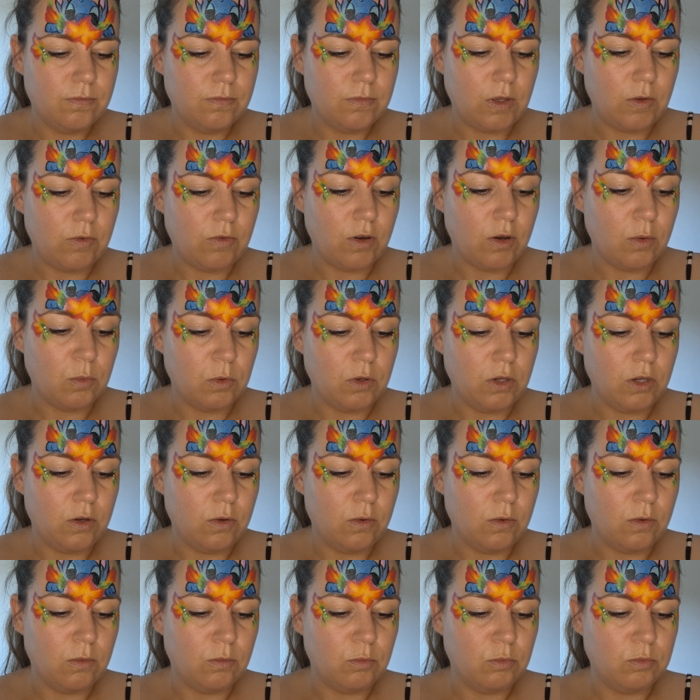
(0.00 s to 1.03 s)
if I were
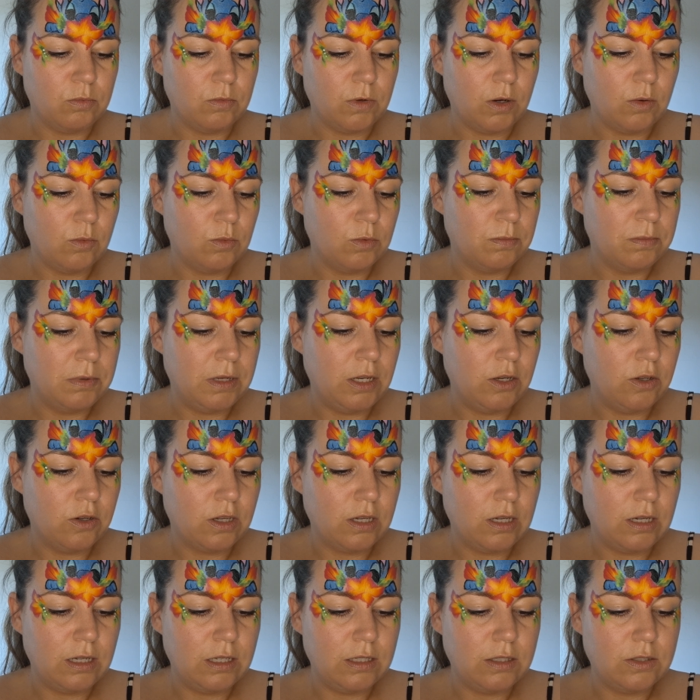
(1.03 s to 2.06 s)
you, I would be
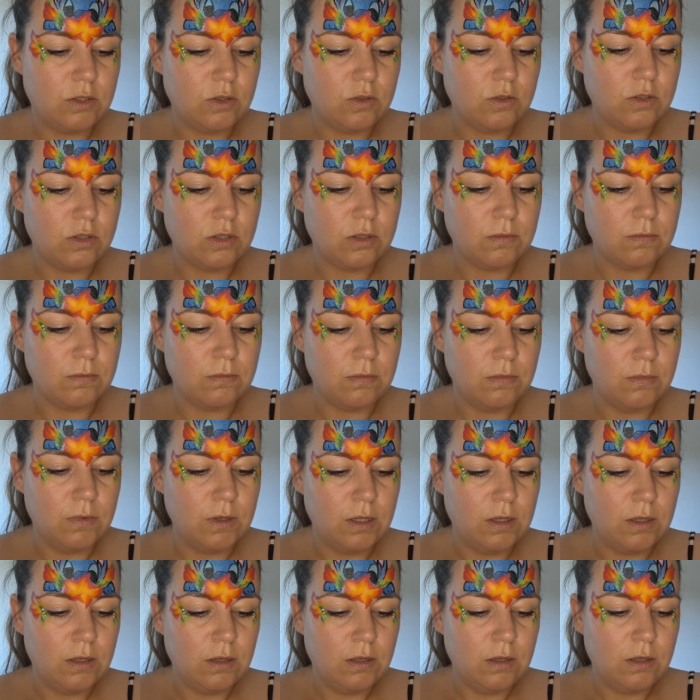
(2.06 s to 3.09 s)
looking into some,
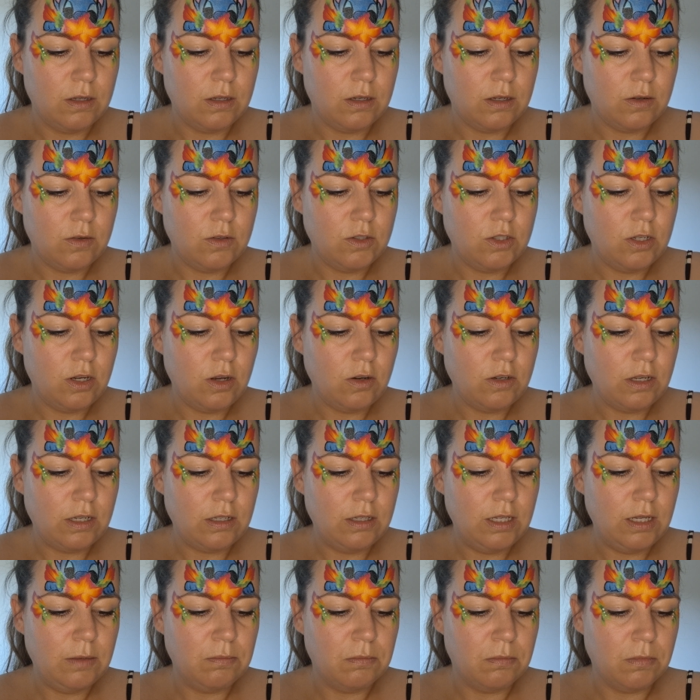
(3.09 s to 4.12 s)
you know, you don't
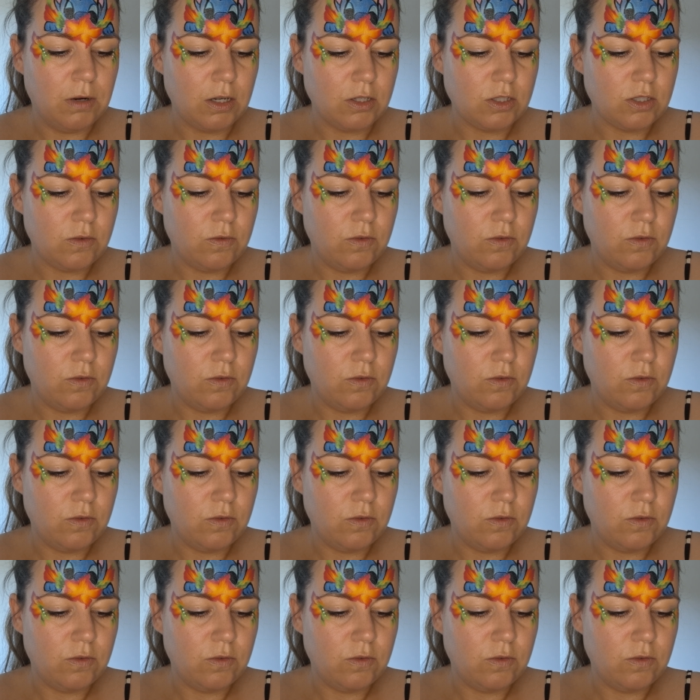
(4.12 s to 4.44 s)
need much.